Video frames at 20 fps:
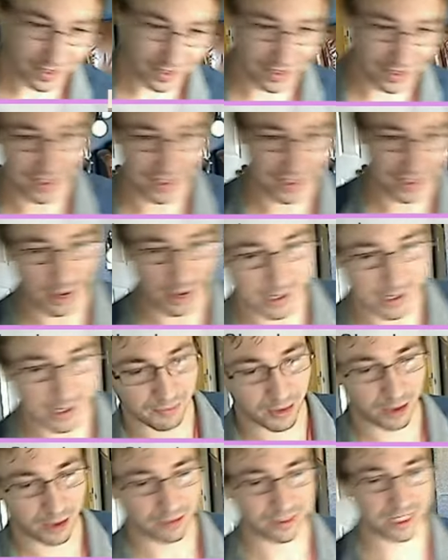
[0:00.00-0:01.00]
that I was
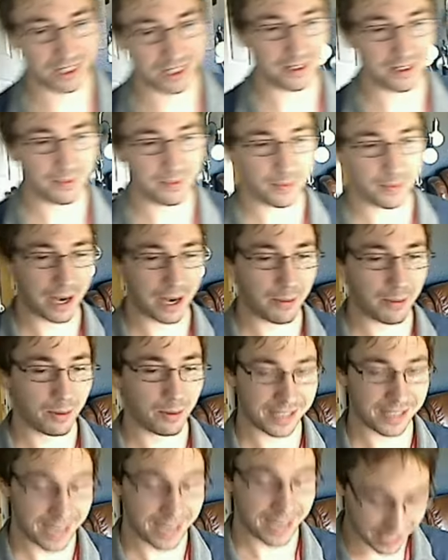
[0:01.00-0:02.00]
involved in, but I won't
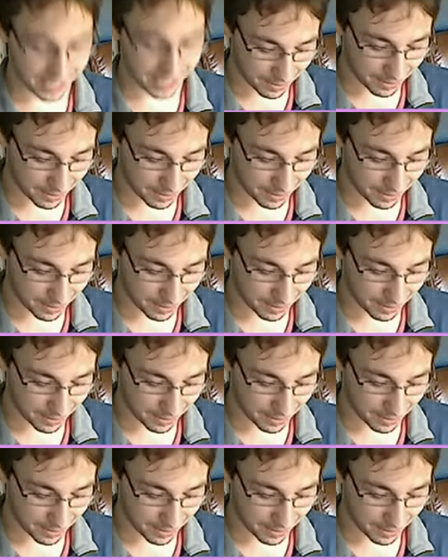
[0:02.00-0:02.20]
say anything